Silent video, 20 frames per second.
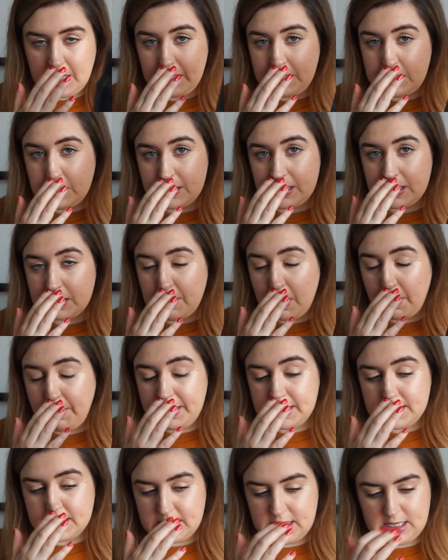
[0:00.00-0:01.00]
It doesn't smell
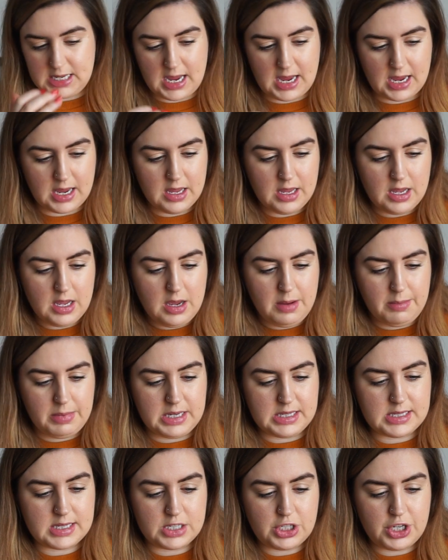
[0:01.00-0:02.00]
biscuity, but
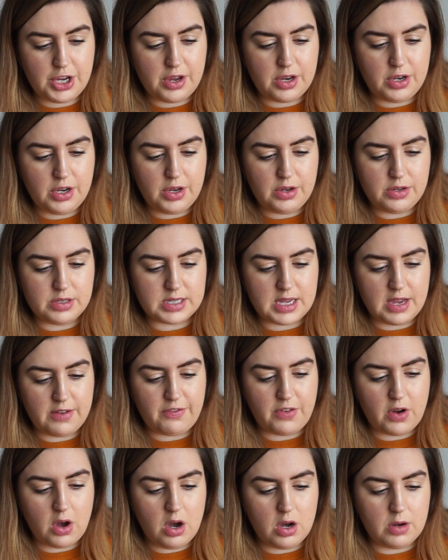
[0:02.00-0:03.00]
it says you can use it
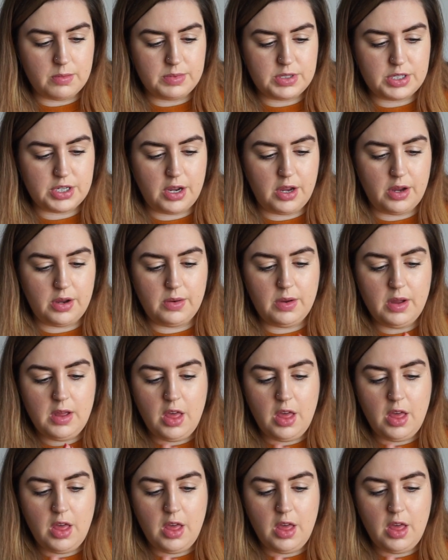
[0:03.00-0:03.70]
for up to